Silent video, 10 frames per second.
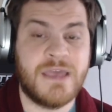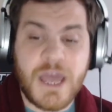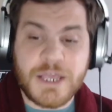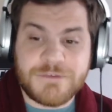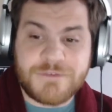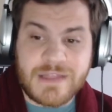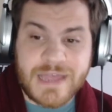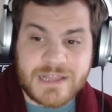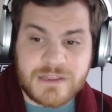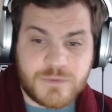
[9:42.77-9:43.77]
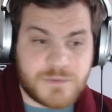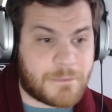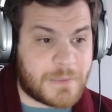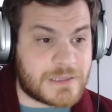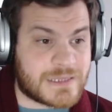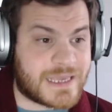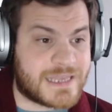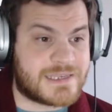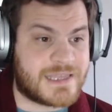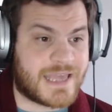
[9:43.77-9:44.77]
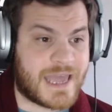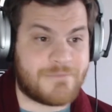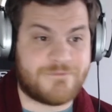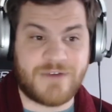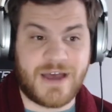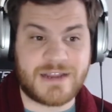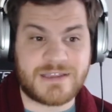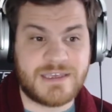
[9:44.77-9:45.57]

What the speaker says: You felt England were building into the game finally,